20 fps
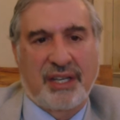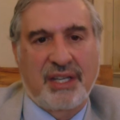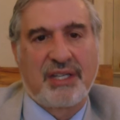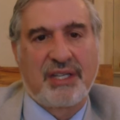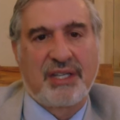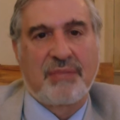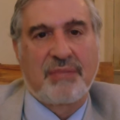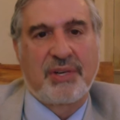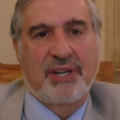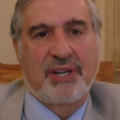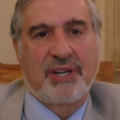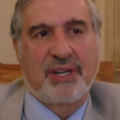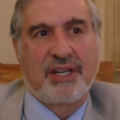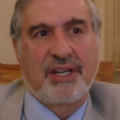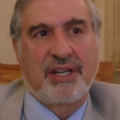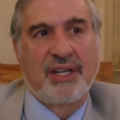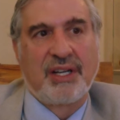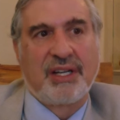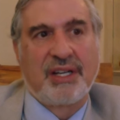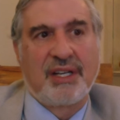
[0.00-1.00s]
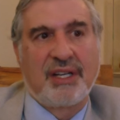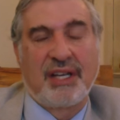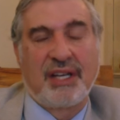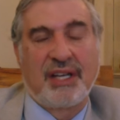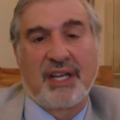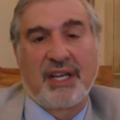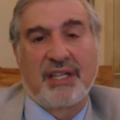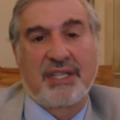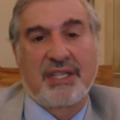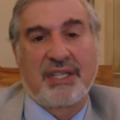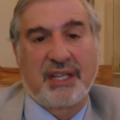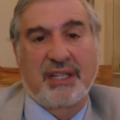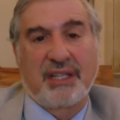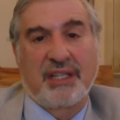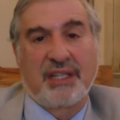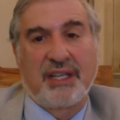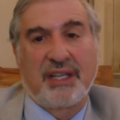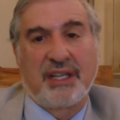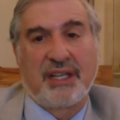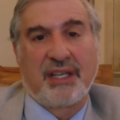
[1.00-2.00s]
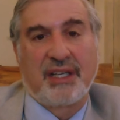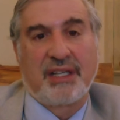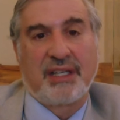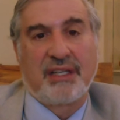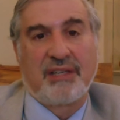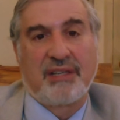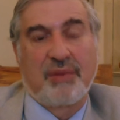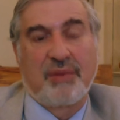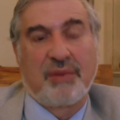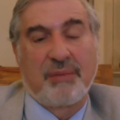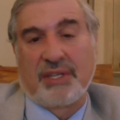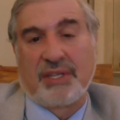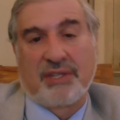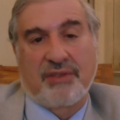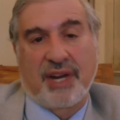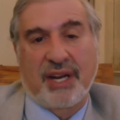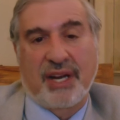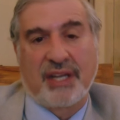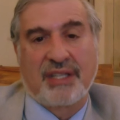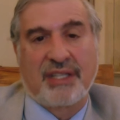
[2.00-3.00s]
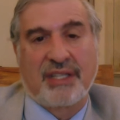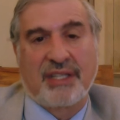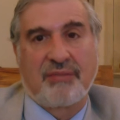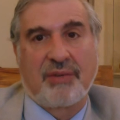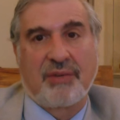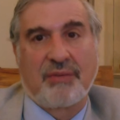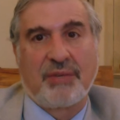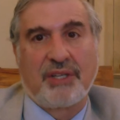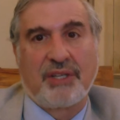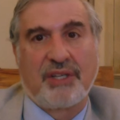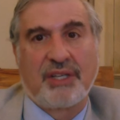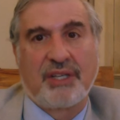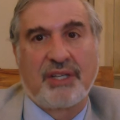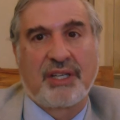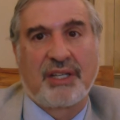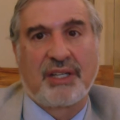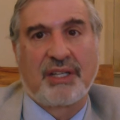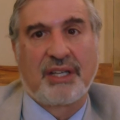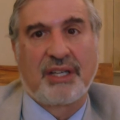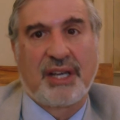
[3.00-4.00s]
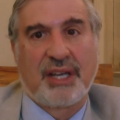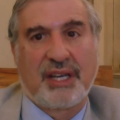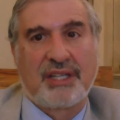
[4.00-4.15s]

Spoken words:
and Ginsburg, again signaling women's rights. And when we look at the